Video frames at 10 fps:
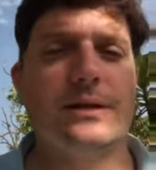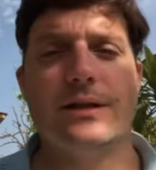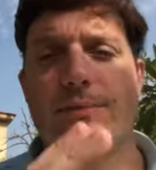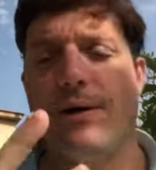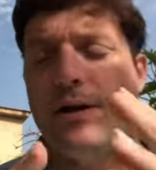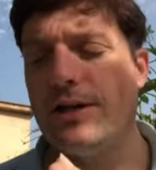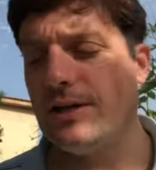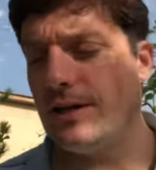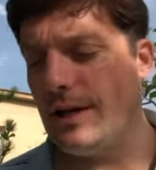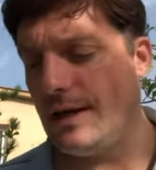
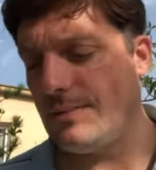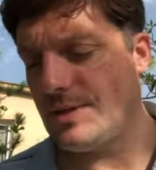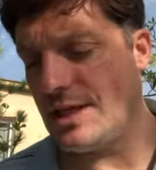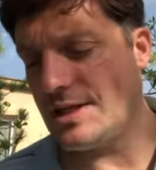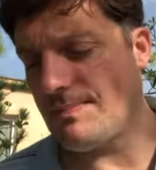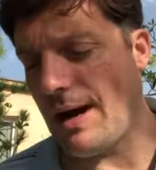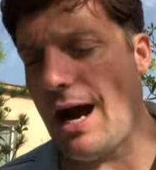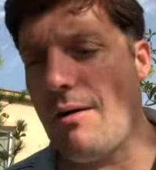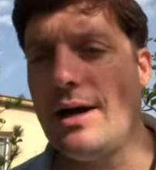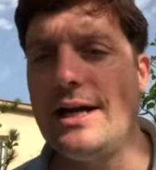Napoleon seized
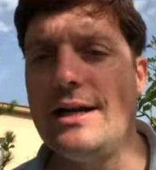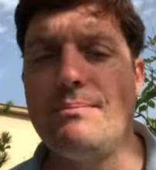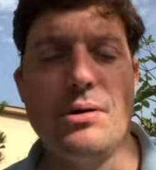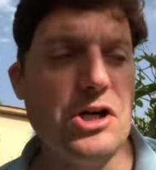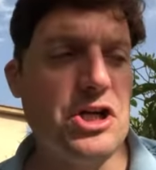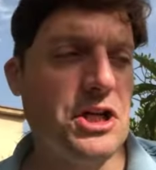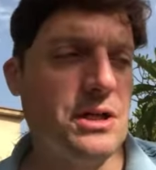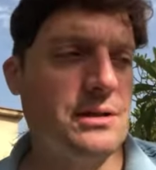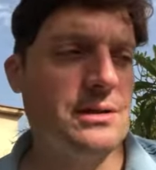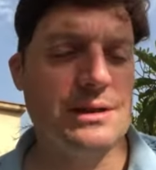power in a putsch.
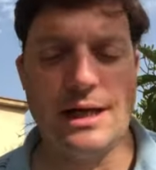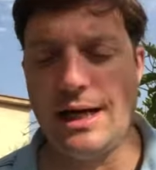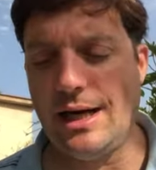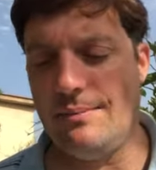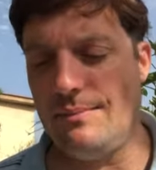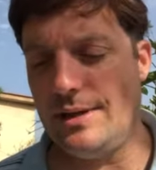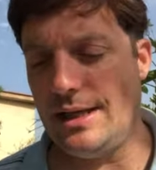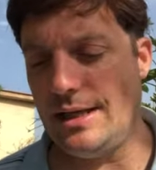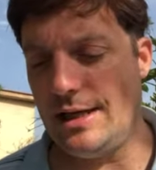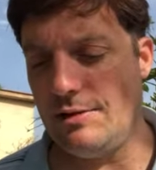
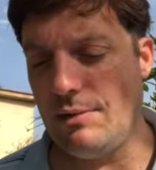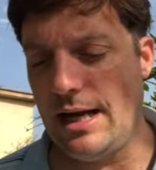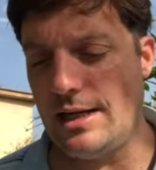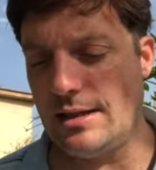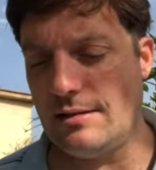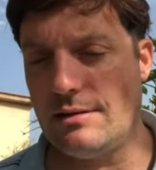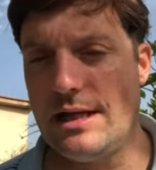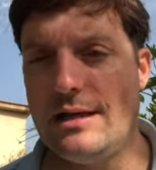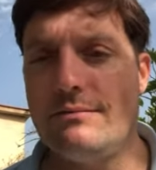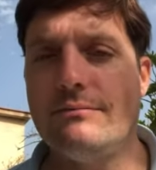He'd raided the